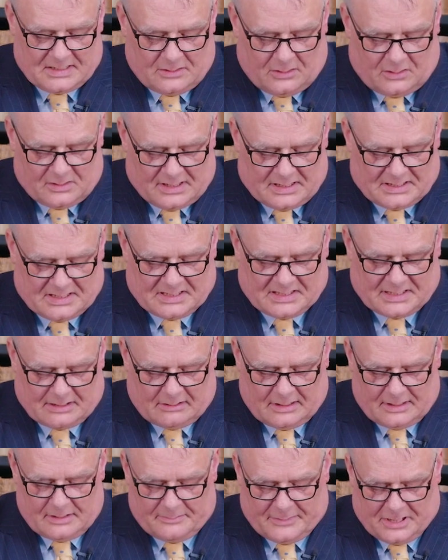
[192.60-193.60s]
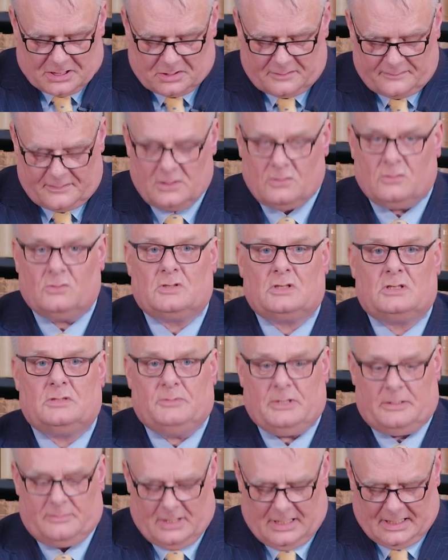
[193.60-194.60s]
are not necessarily the measure of the order to
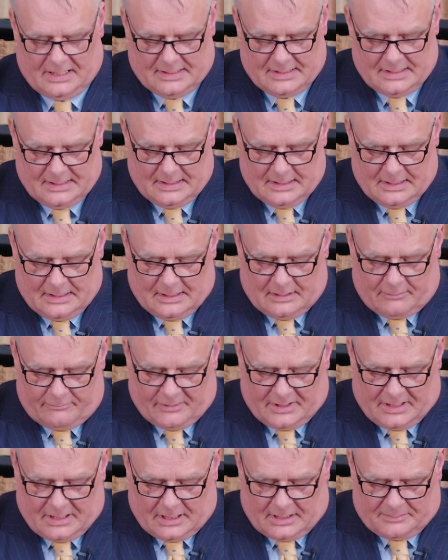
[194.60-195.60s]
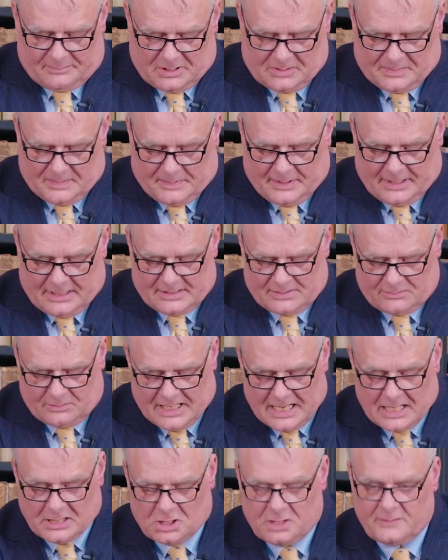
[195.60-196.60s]
be made. Regard must be paid to
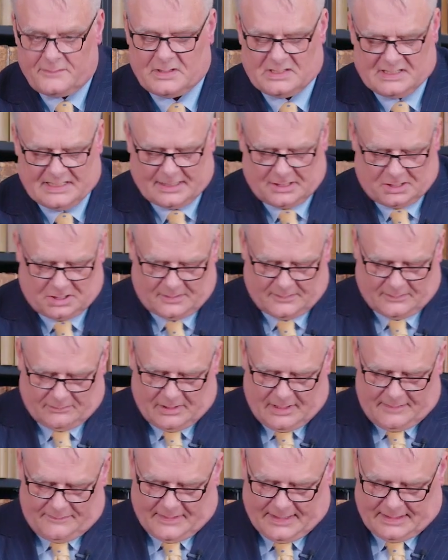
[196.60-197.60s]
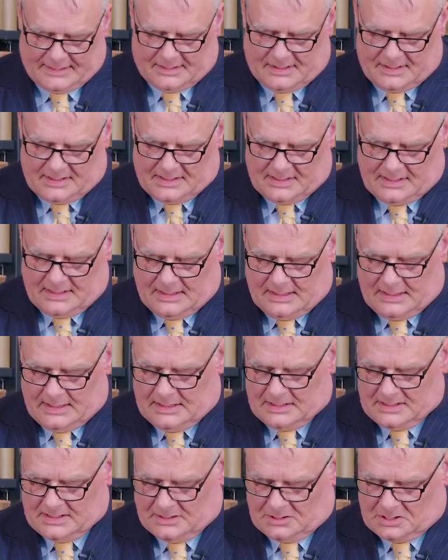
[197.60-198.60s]
each of the Section 3 factors,
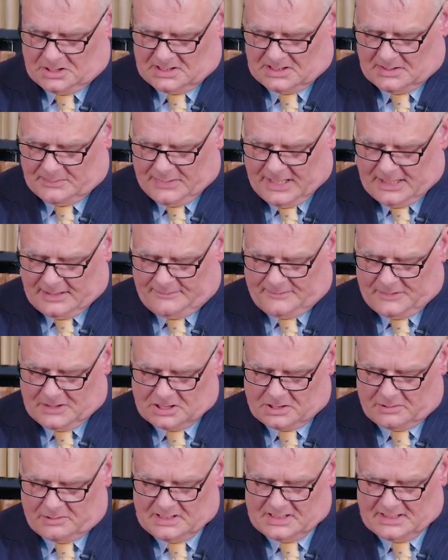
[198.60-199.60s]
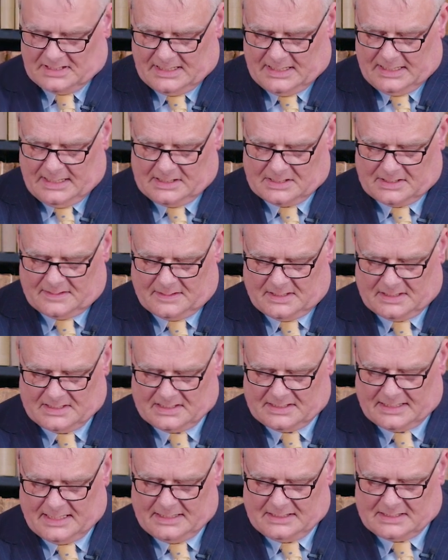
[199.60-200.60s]
such as the beneficiary's needs and the
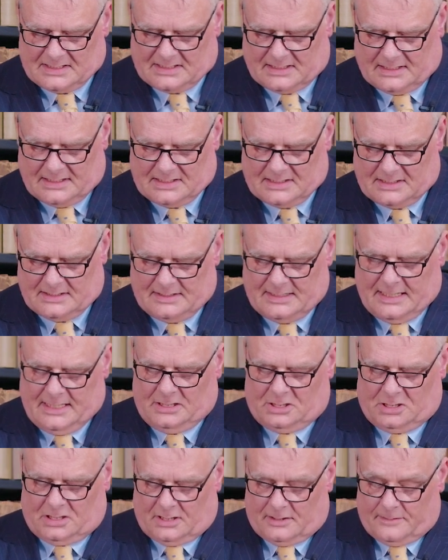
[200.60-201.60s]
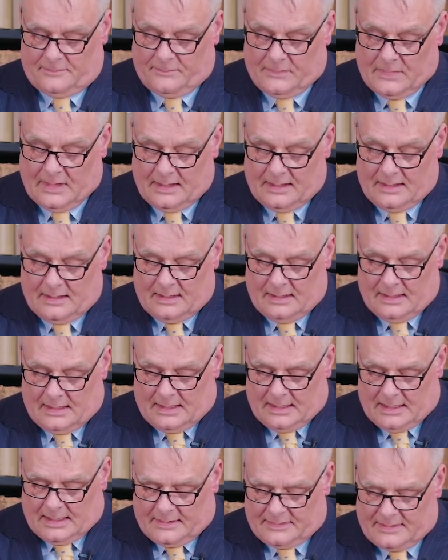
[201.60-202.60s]
estate size and nature.
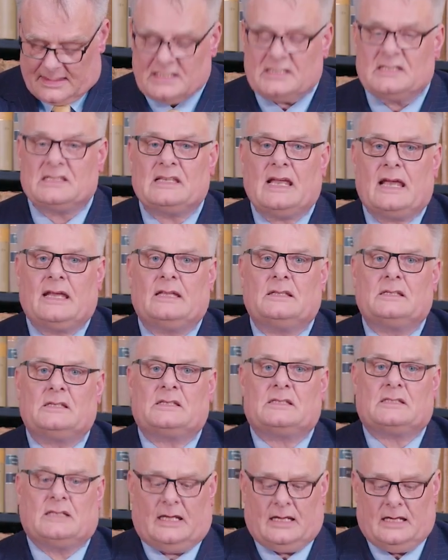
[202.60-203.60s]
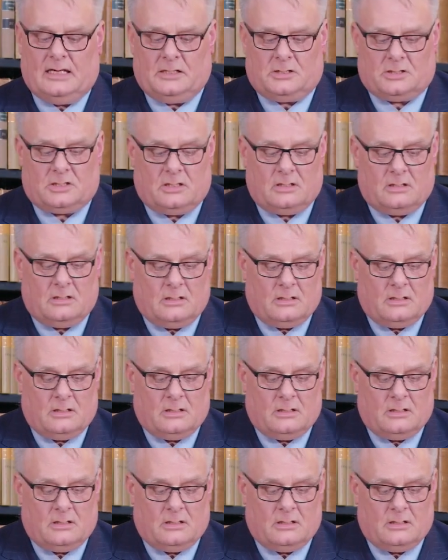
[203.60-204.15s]
At this second stage,